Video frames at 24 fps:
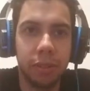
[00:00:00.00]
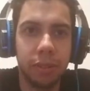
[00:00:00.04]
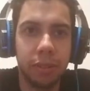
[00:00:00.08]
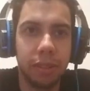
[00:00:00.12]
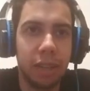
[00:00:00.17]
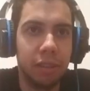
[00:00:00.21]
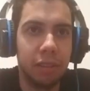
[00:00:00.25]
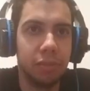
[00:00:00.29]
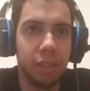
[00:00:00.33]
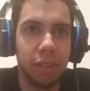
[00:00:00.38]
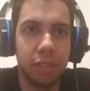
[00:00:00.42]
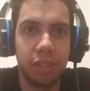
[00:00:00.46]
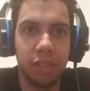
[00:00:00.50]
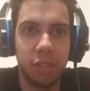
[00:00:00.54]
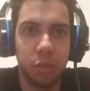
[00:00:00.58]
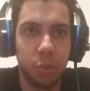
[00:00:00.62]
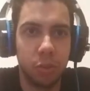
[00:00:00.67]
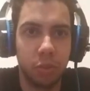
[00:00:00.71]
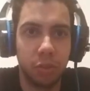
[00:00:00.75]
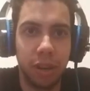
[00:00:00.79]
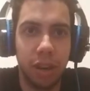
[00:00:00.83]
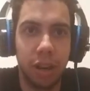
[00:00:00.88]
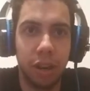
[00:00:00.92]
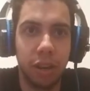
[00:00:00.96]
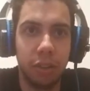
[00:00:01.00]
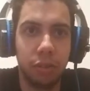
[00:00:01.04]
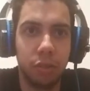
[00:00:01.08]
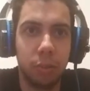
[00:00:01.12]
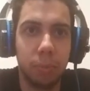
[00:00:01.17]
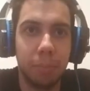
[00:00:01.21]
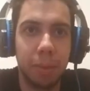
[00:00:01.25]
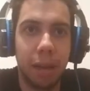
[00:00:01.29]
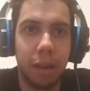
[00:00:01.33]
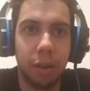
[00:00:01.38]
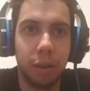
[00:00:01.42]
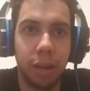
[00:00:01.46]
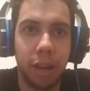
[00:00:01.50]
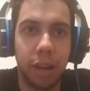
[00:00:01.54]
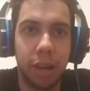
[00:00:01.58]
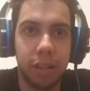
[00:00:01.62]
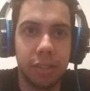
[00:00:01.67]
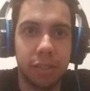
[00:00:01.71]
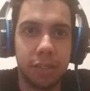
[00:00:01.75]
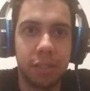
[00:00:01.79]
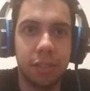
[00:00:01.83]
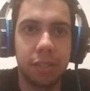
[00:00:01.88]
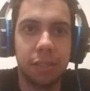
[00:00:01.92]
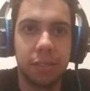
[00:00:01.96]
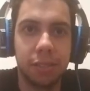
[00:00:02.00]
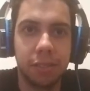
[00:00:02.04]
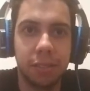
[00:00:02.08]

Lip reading: Life lessons with Reality Room Powercast.